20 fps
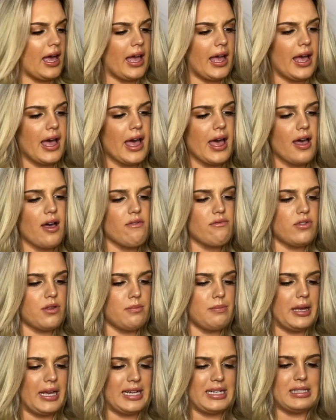I have the
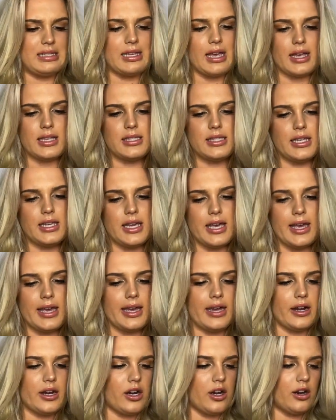Big Sexy
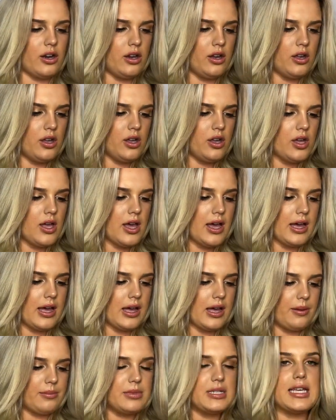Hair
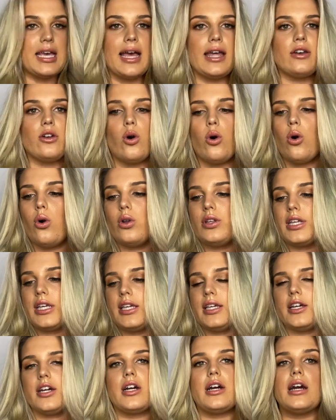10 hold
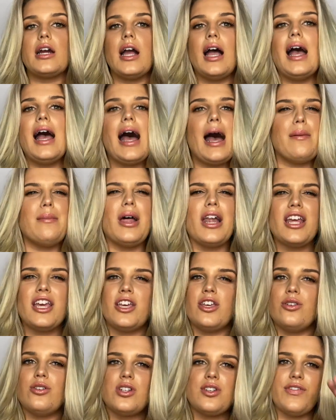here. I'm not a
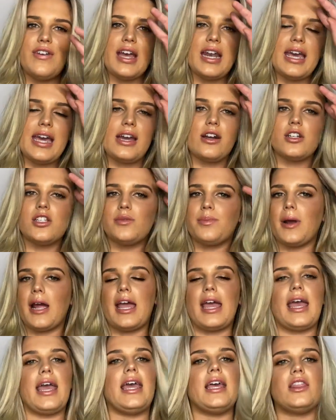huge fan of
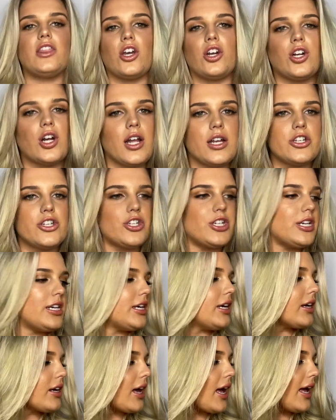hairspray. I hate the
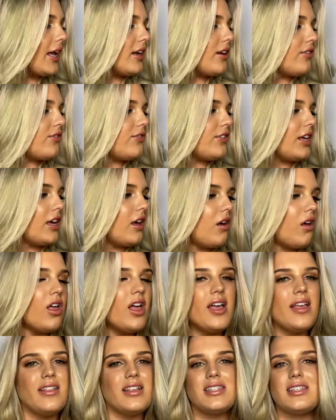crunchy kind of feel.
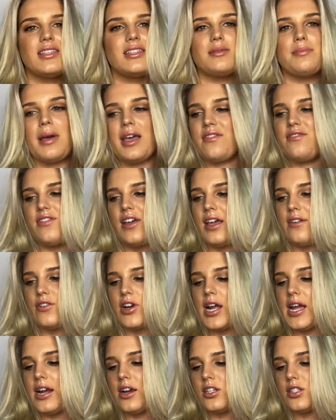This isn't my
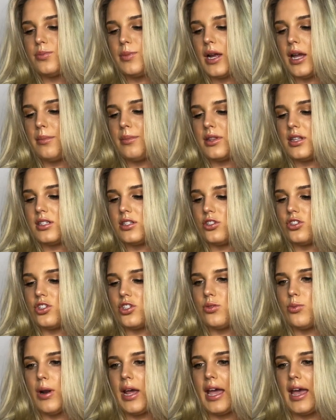favorite hairspray, but this is
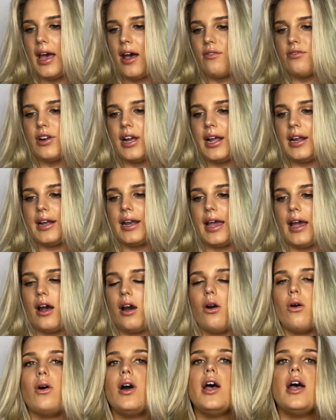just what I have right
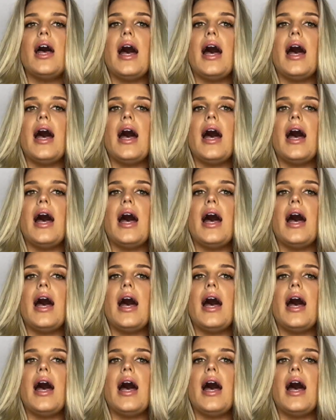now.